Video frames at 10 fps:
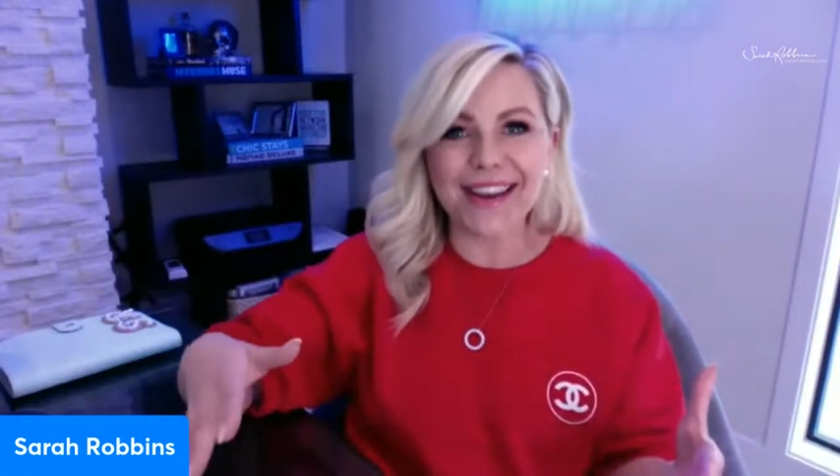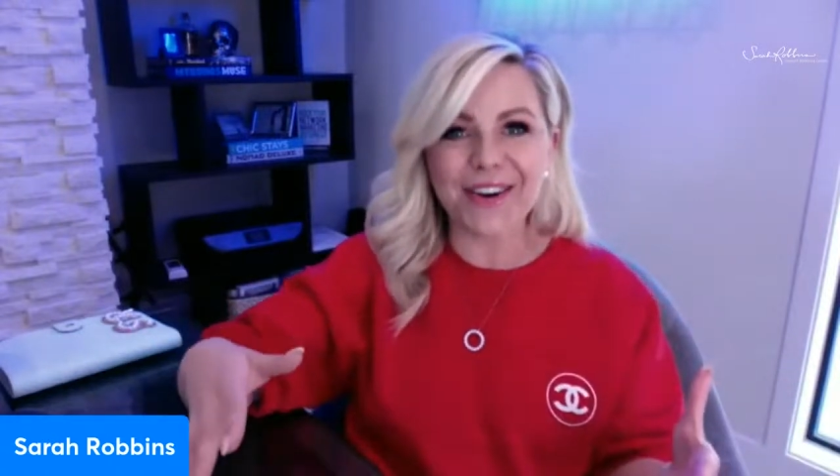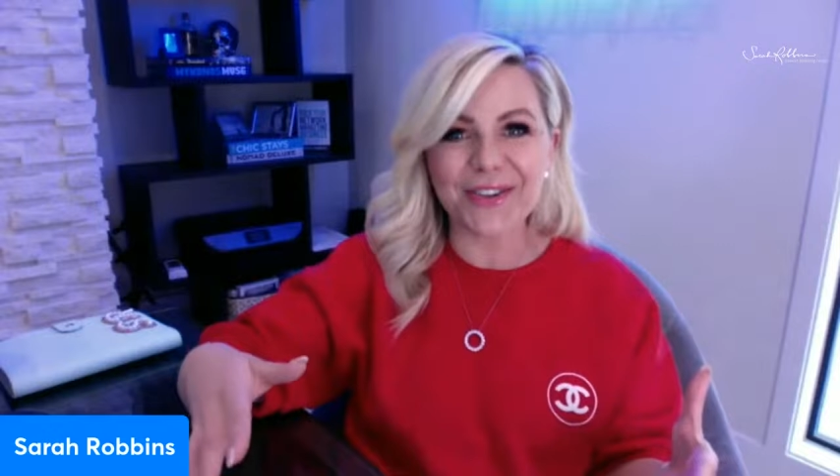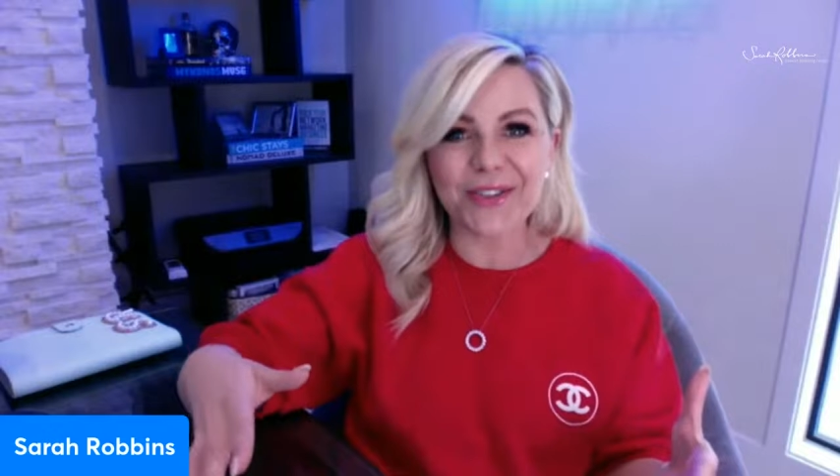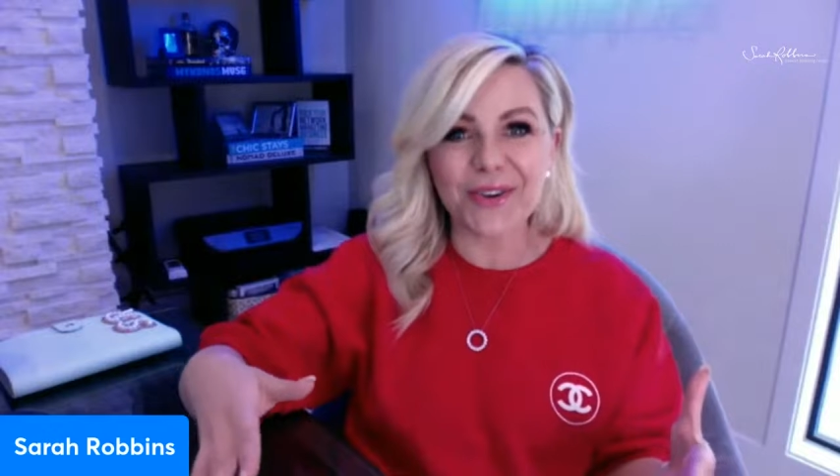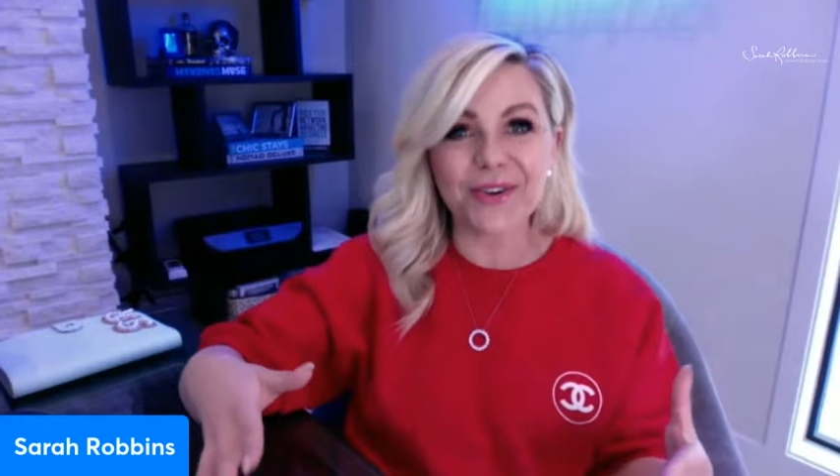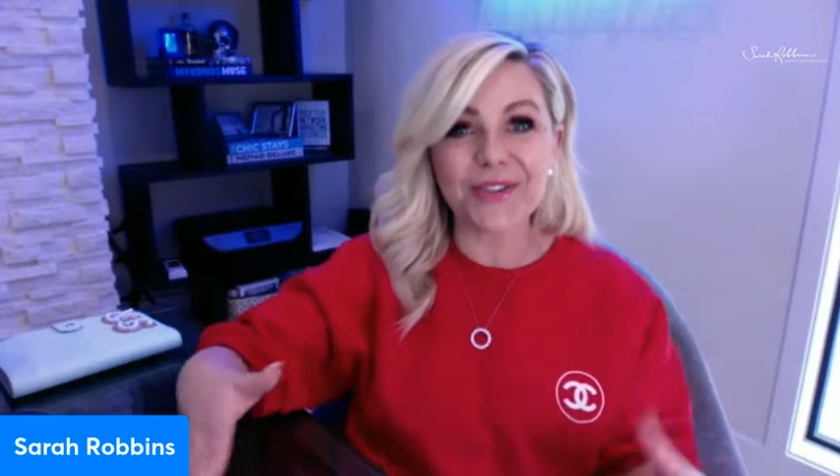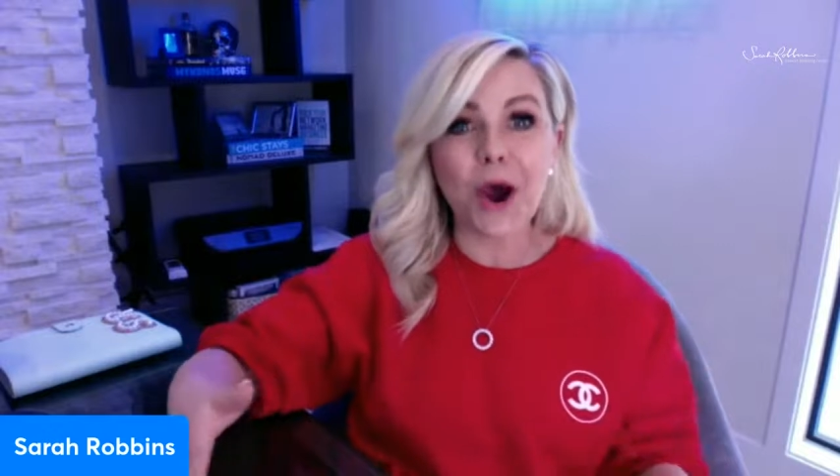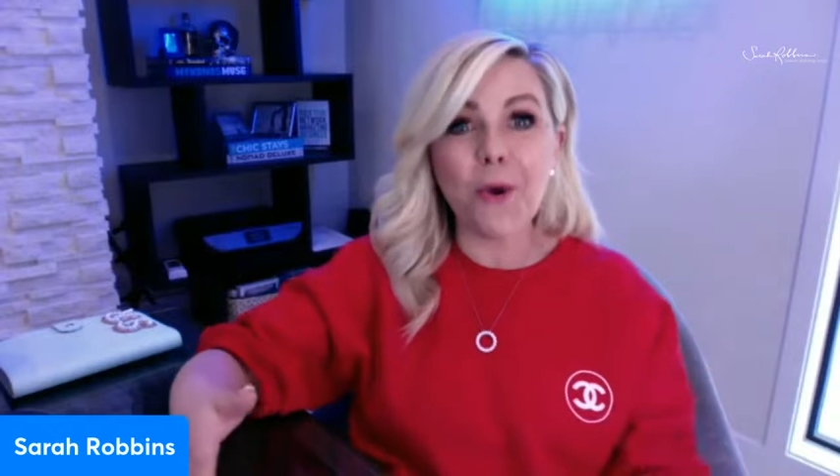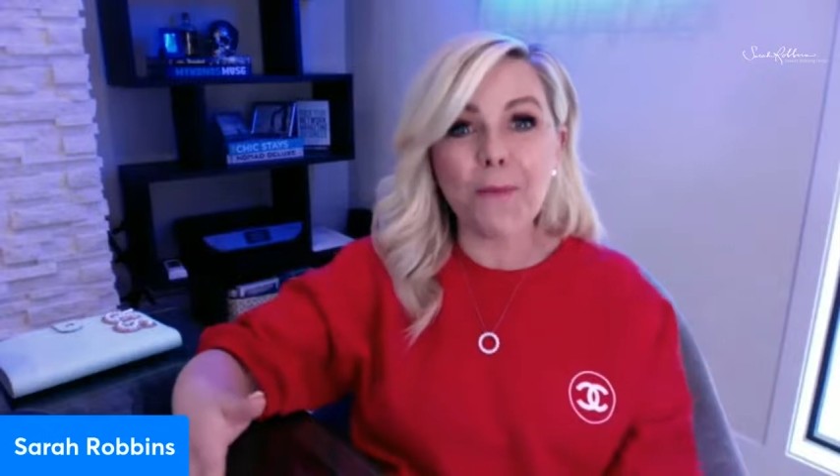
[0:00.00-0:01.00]
Inner Circle
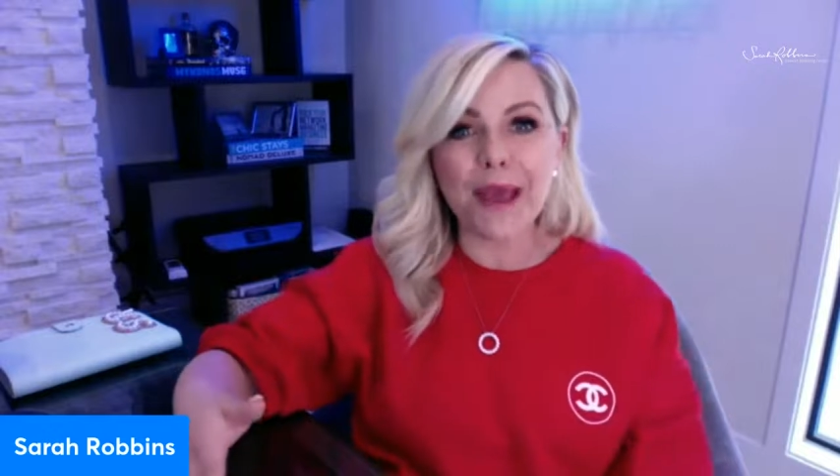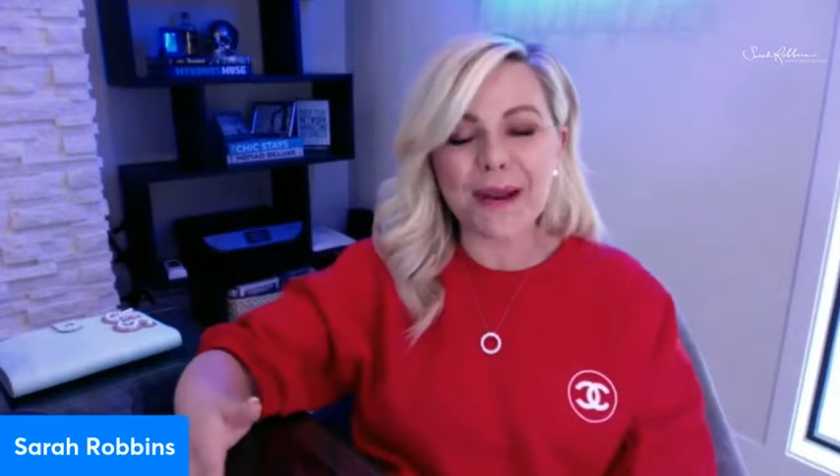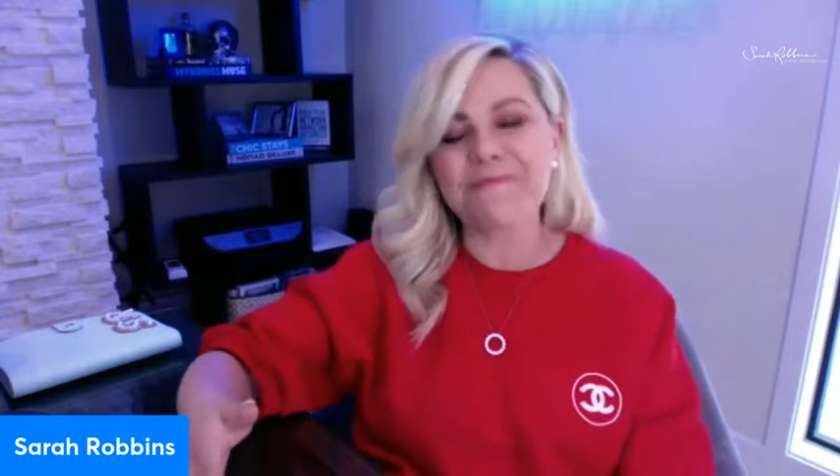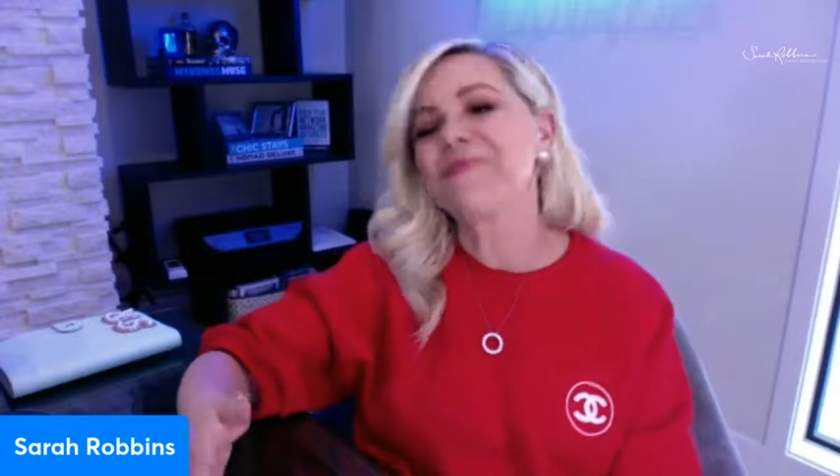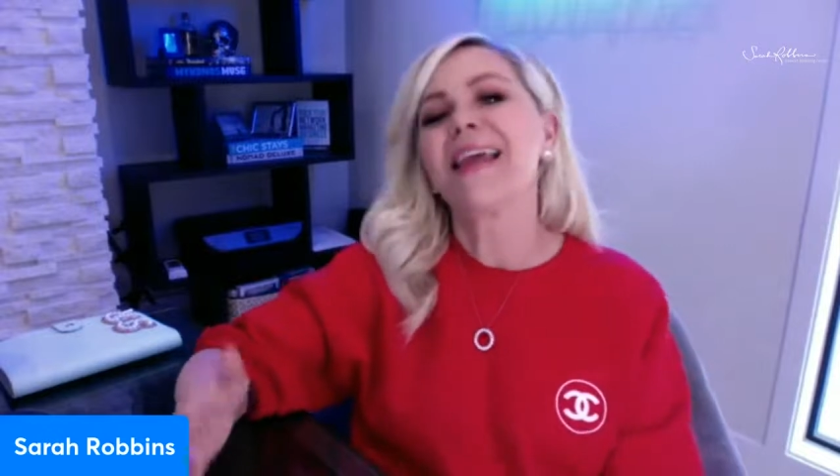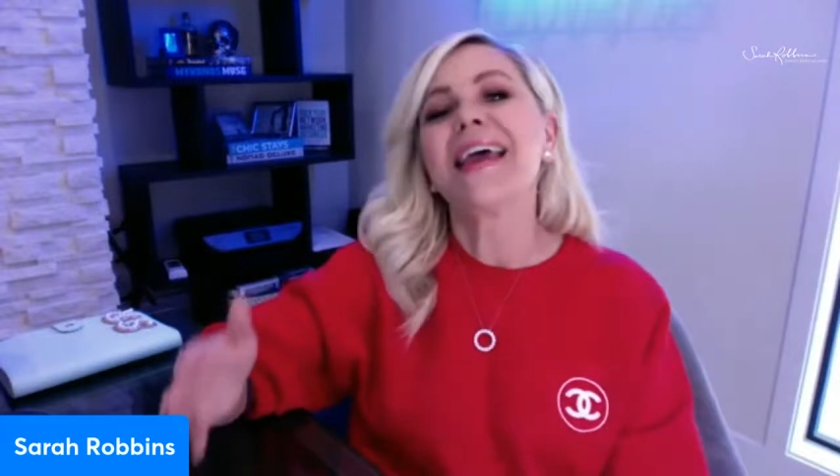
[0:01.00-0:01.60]
to open,